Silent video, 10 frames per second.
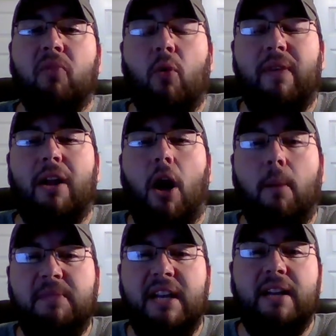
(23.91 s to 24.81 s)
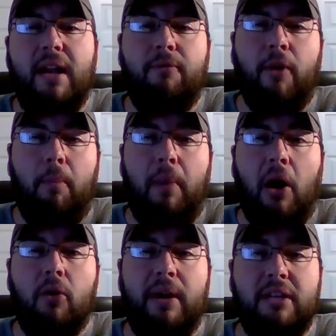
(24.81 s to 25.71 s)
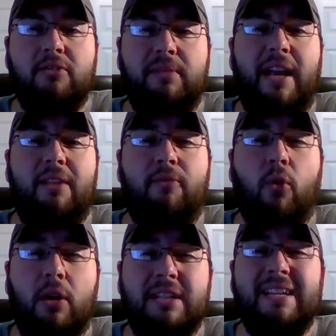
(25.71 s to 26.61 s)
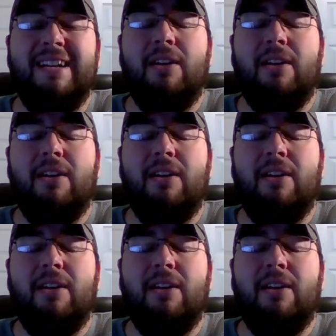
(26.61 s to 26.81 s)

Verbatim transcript: we've got updated NFL power rankings from Danny Vorgs